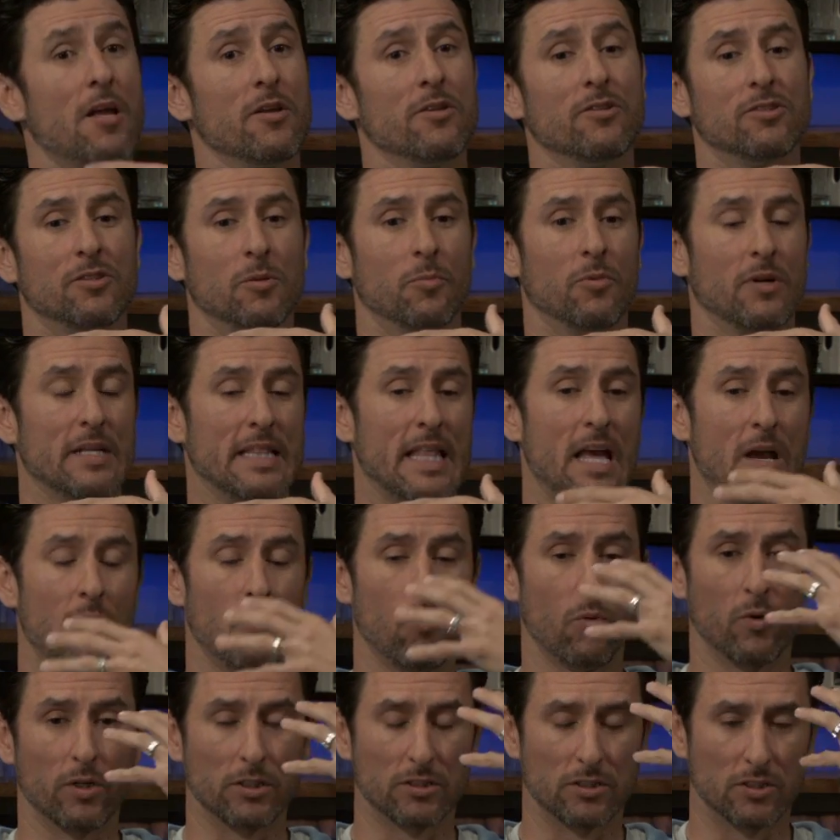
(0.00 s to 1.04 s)
used to bring that
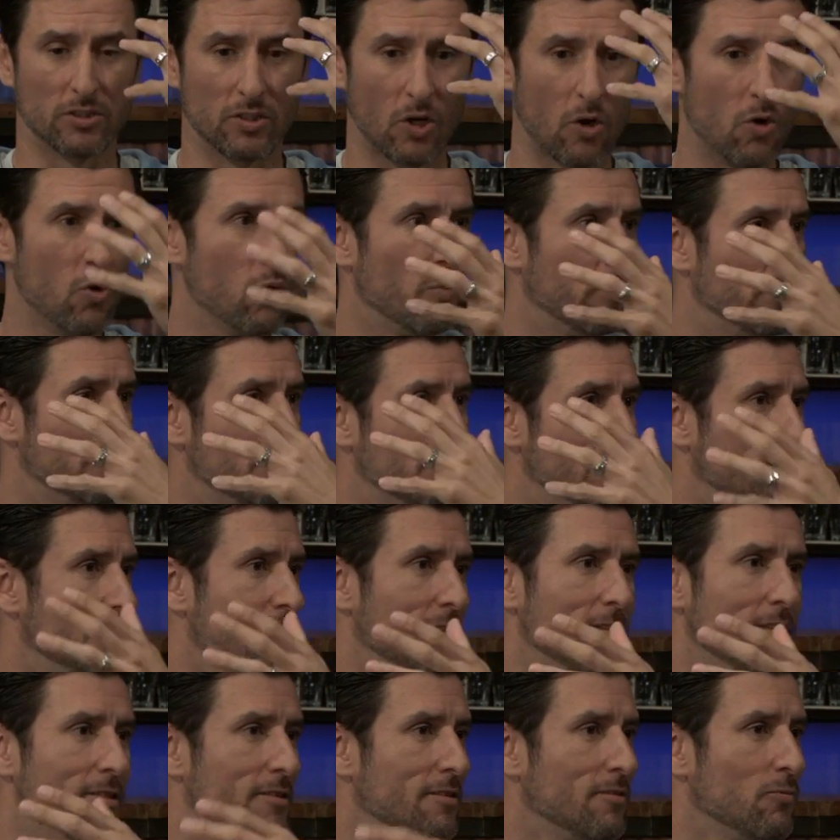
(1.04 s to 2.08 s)
work just home. It's
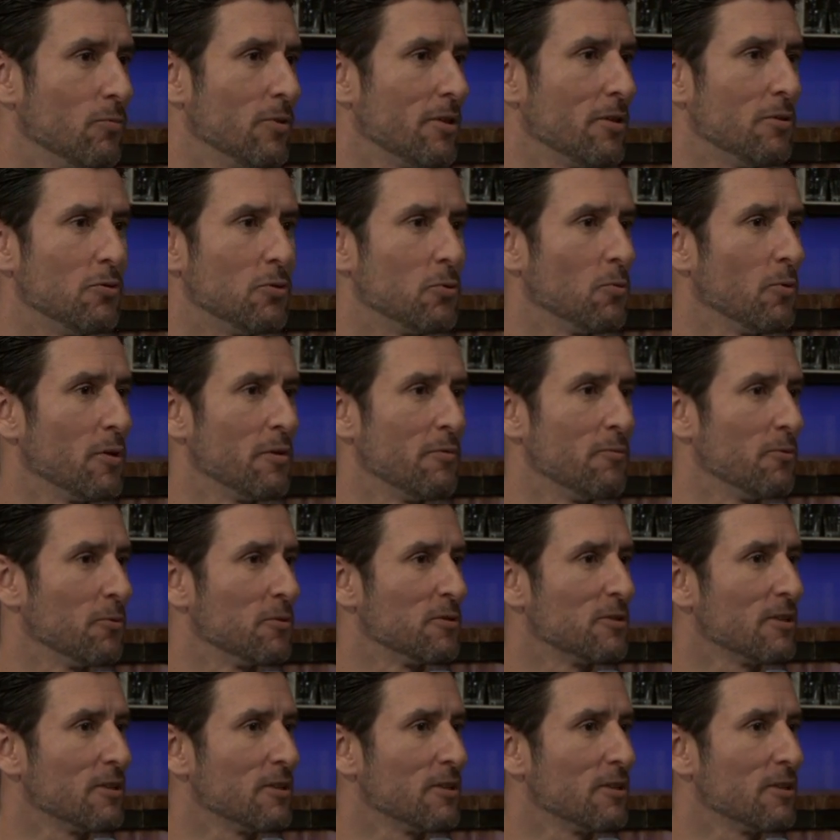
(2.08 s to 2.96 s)
it's with you 24